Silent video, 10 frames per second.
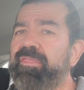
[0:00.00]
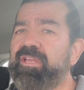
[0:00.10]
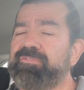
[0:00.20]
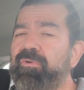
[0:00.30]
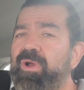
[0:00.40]

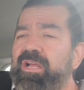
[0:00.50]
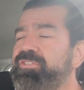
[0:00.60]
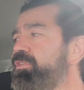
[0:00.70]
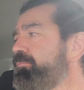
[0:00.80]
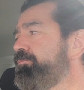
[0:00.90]
Thanks for
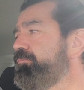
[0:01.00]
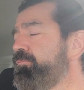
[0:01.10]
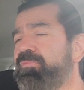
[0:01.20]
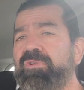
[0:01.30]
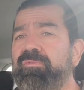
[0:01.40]
watching.
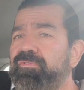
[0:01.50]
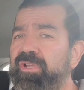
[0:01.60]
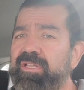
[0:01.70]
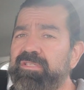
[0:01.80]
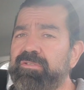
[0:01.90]
Don't
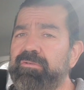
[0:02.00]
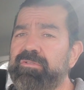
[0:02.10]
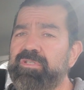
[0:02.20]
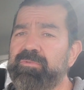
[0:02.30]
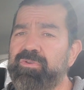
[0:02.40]
forget
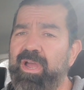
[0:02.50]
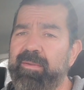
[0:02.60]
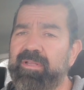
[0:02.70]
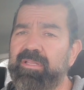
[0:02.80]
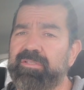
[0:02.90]
to
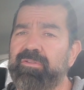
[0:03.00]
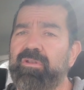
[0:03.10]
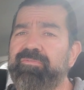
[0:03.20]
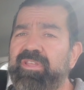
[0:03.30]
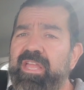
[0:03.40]
subscribe and click the
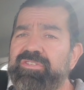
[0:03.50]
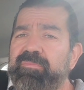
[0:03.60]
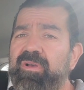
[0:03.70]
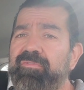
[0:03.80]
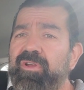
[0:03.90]

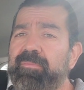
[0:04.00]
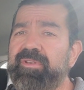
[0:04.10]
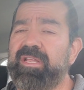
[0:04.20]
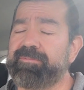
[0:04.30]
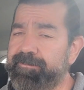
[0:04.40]
notification bell for
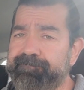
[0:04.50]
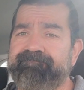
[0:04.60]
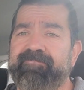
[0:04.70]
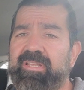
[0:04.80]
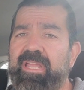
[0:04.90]
updates.
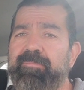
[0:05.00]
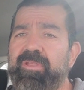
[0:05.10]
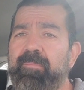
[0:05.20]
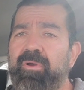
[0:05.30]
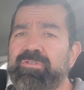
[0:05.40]

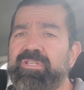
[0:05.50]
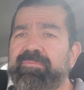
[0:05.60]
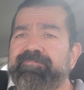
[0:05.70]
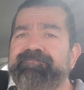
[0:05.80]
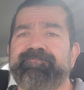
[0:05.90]
Keeping you
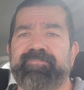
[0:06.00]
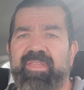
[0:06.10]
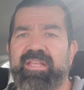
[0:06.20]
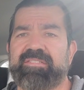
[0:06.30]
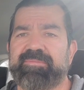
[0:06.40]
posted.
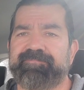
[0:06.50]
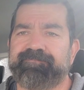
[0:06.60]
Thanks.